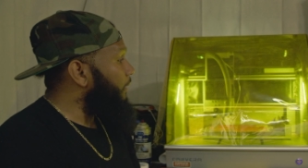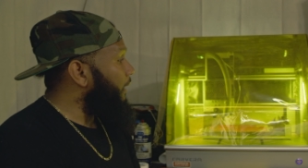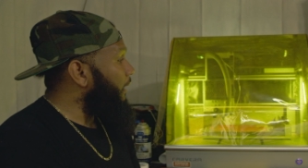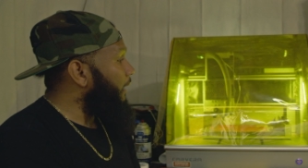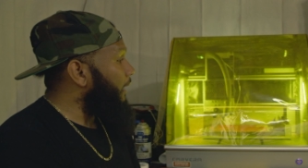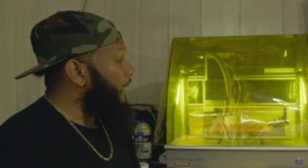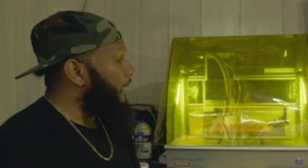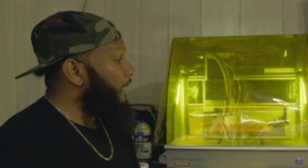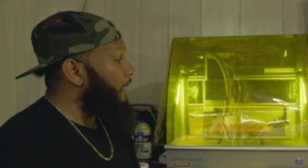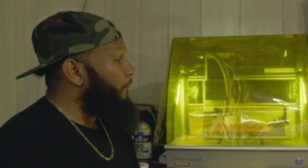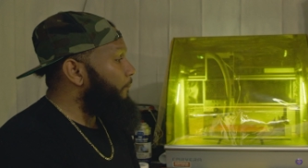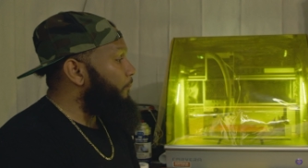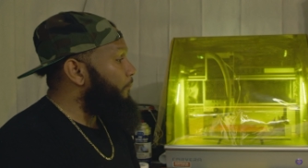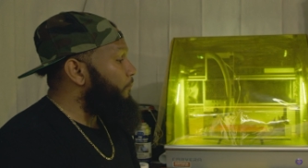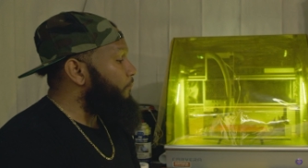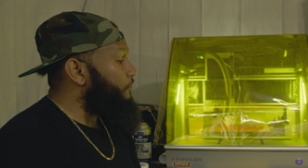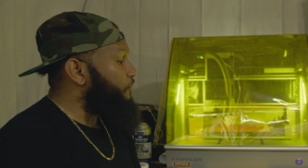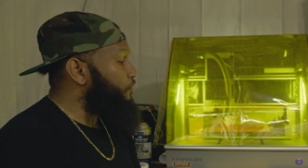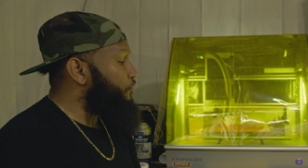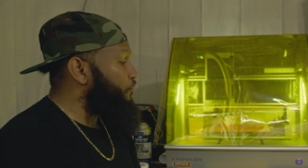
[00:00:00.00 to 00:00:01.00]

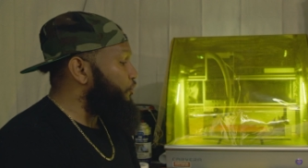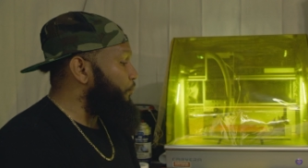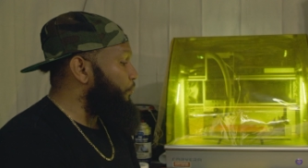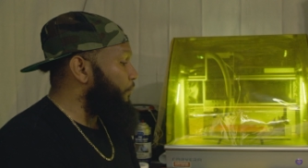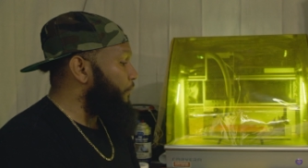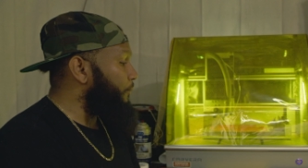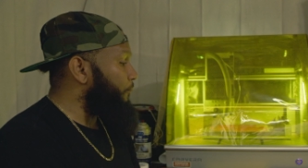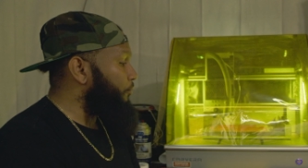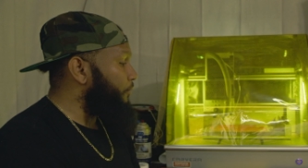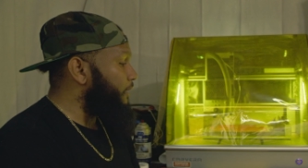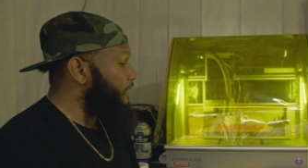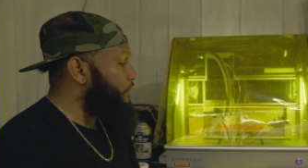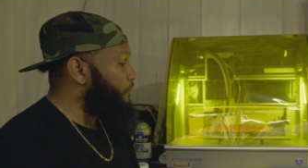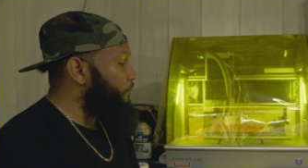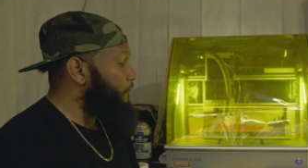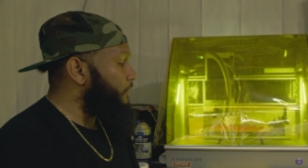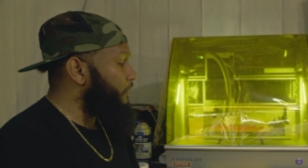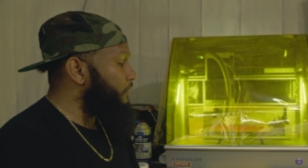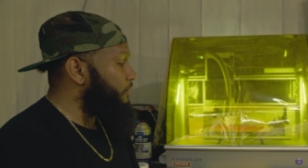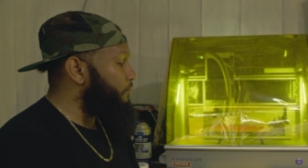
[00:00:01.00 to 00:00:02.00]
I'm super impressed
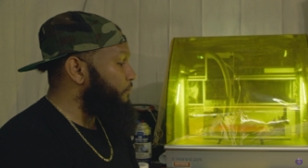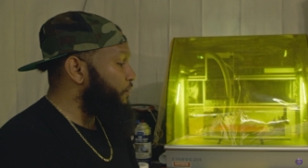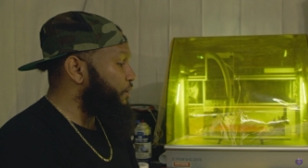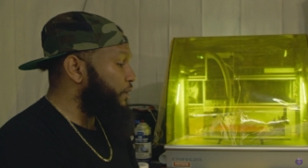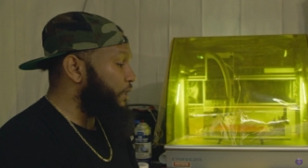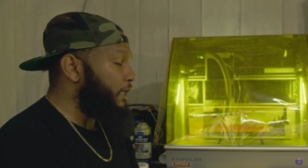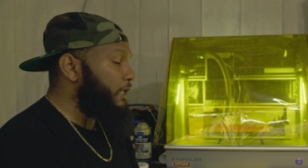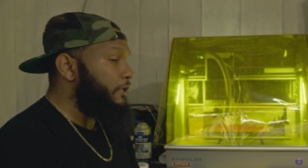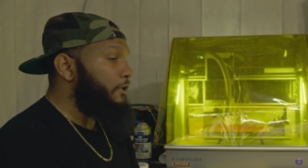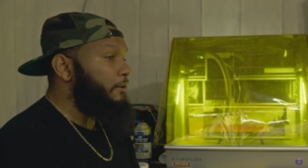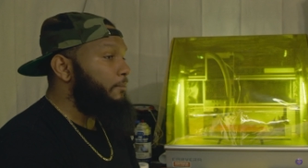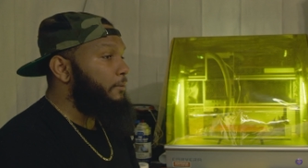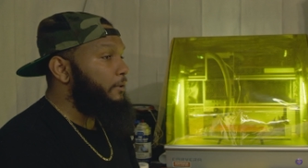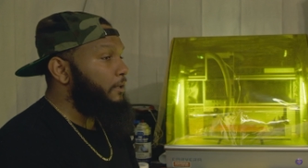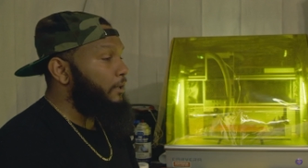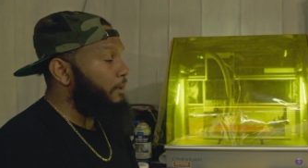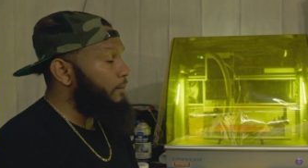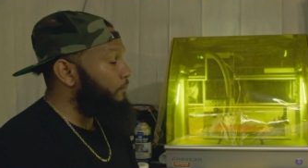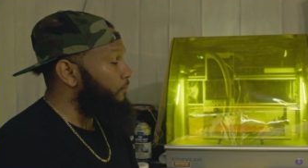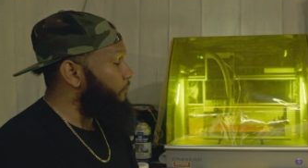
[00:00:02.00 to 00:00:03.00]
with this machine.
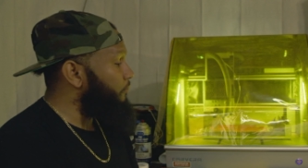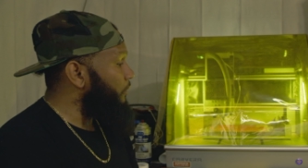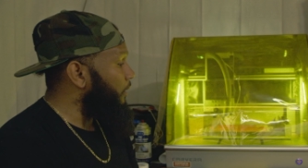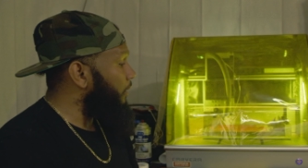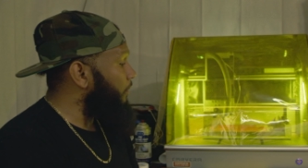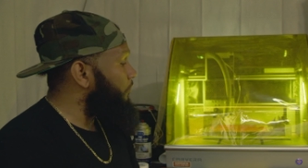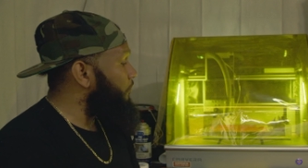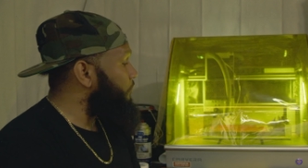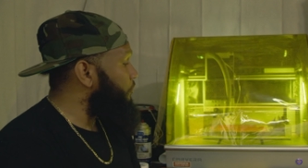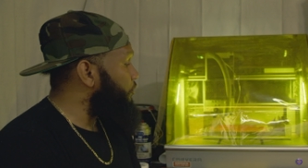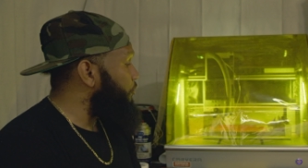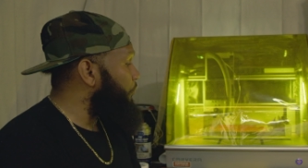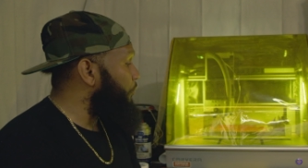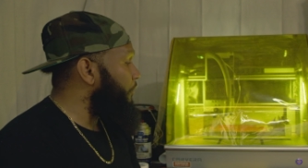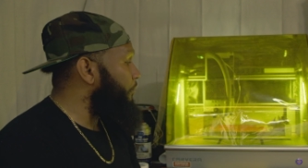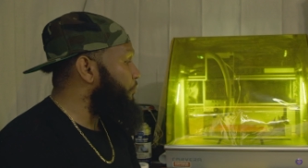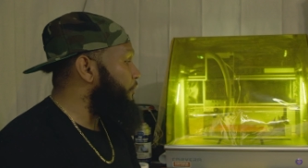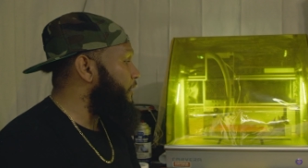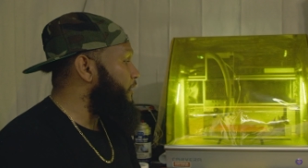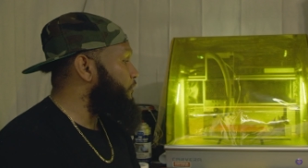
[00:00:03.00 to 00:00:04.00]
I'm
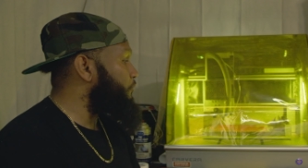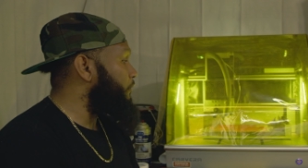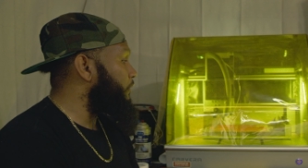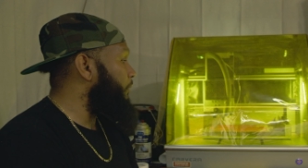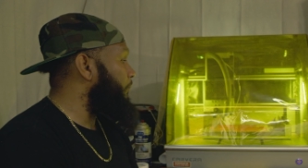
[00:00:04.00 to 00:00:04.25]
super impressed with the